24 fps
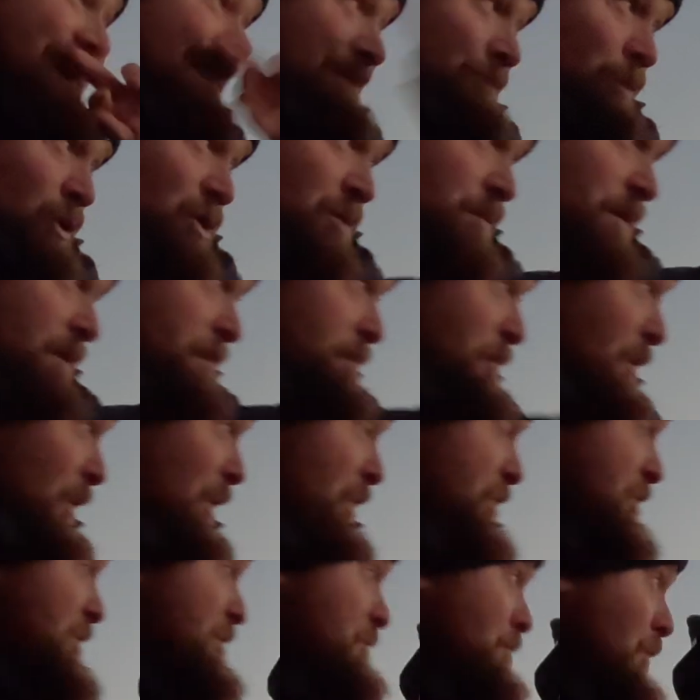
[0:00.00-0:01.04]
It must be
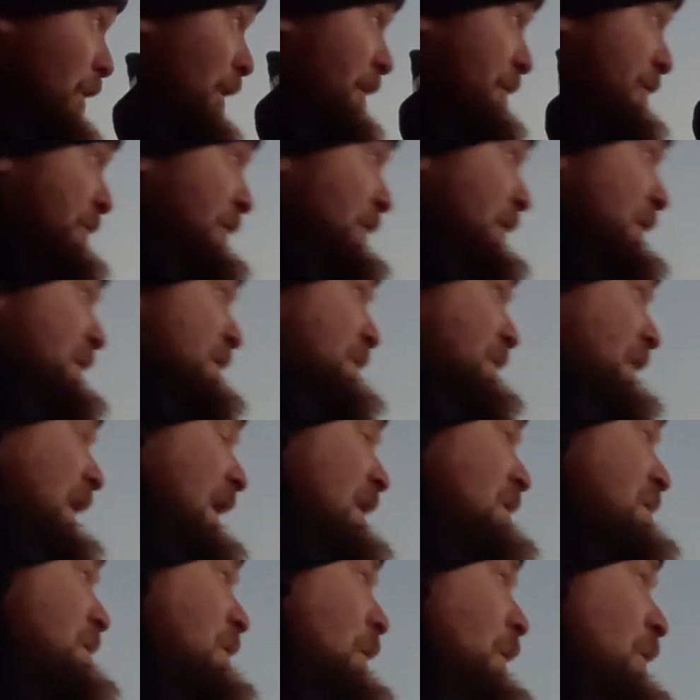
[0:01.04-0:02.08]
bursting, what,
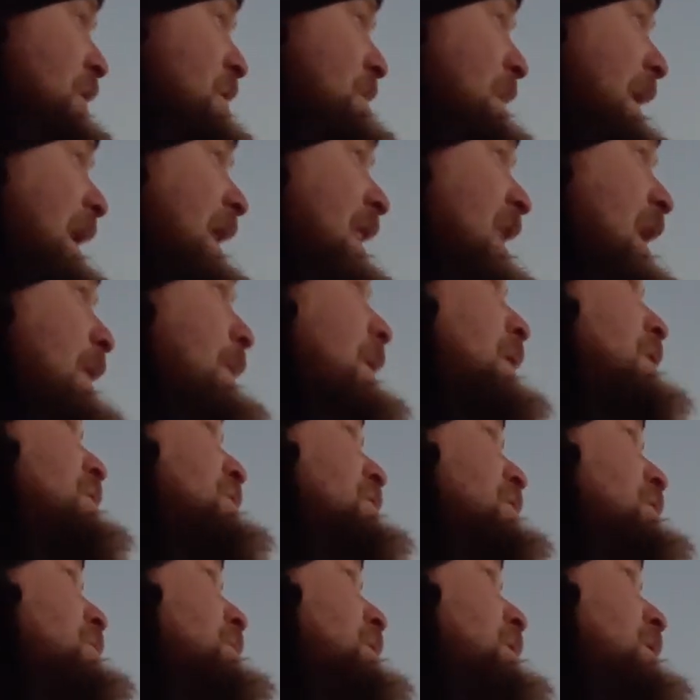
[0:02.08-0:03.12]
35, 40 mile an hour
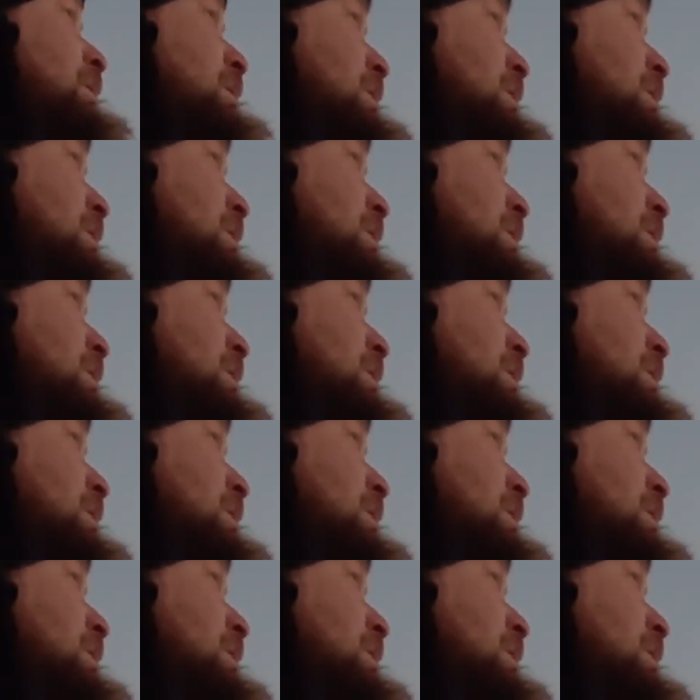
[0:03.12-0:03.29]
through